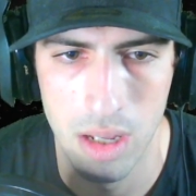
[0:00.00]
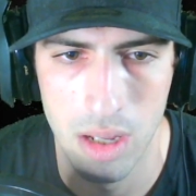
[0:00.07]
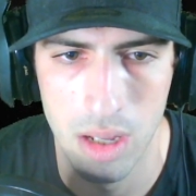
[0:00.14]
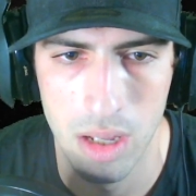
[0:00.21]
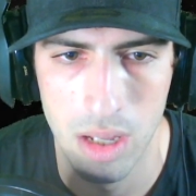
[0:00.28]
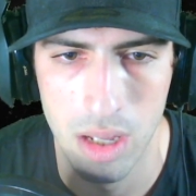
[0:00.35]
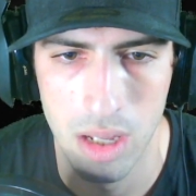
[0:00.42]

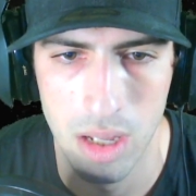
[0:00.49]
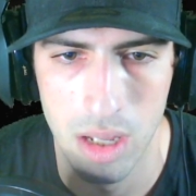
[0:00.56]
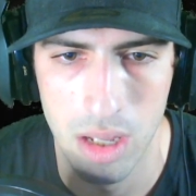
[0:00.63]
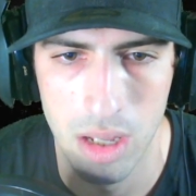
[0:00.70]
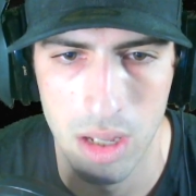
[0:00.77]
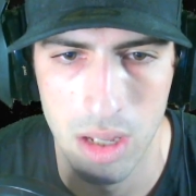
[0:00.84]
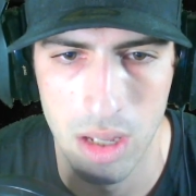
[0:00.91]
I can't
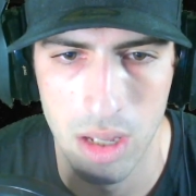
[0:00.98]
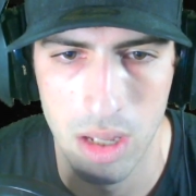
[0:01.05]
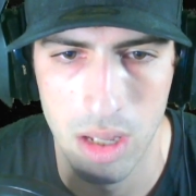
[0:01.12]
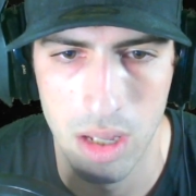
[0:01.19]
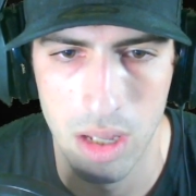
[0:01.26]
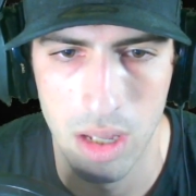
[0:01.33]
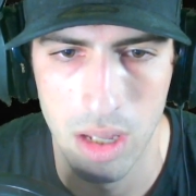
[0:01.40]
use that here.
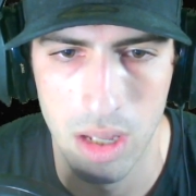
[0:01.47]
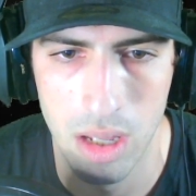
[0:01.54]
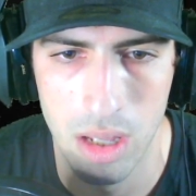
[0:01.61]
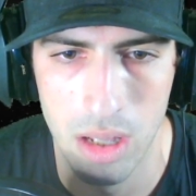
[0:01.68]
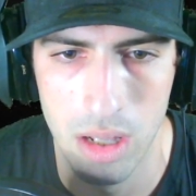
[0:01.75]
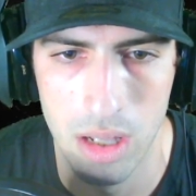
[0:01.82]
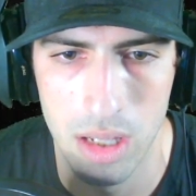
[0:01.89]

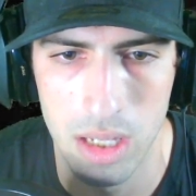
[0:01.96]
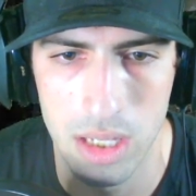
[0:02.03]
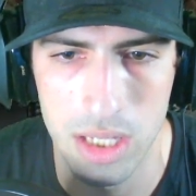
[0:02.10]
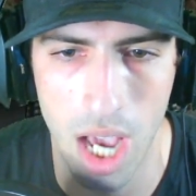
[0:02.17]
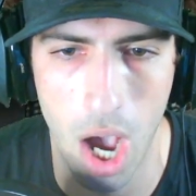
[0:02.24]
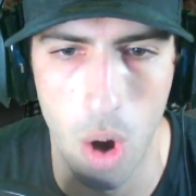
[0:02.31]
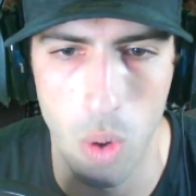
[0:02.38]

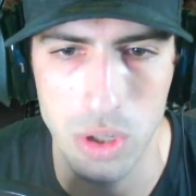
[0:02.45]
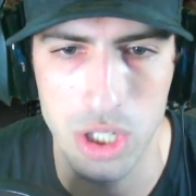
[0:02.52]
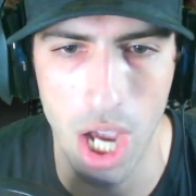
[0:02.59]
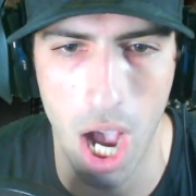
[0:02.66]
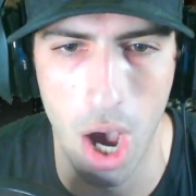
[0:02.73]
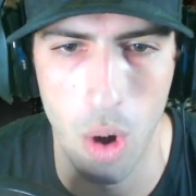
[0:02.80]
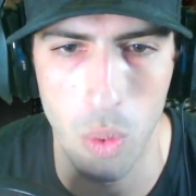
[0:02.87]
Yo,
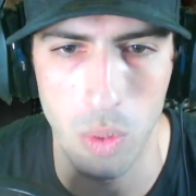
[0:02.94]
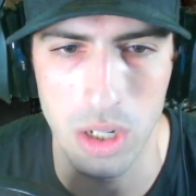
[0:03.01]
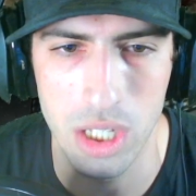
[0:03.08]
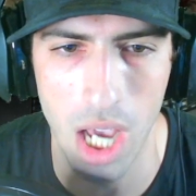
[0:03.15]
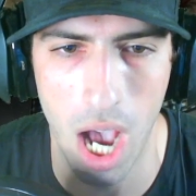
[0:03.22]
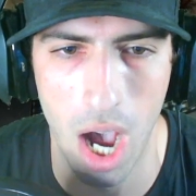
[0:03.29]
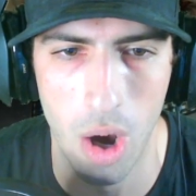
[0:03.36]
yo,
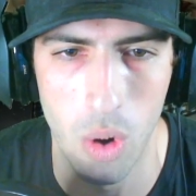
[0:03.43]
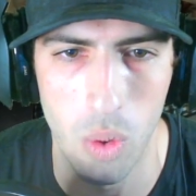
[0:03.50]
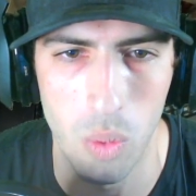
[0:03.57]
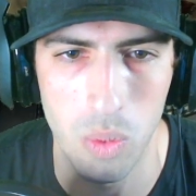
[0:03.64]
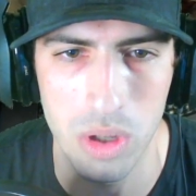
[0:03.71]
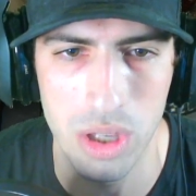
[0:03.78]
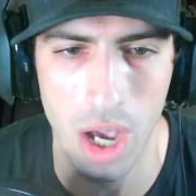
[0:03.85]
yo,
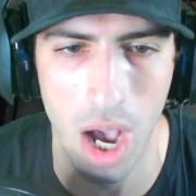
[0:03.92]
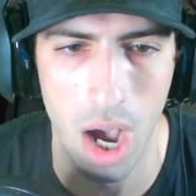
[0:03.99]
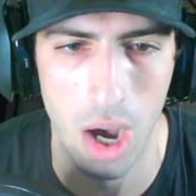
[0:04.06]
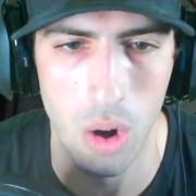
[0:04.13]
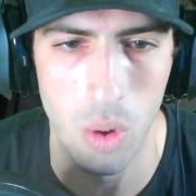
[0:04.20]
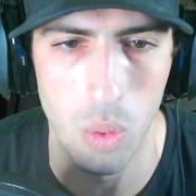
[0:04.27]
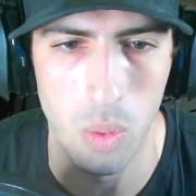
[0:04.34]

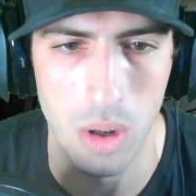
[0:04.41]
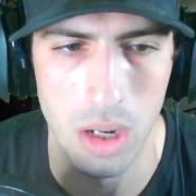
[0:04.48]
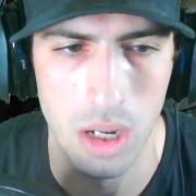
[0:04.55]
yo.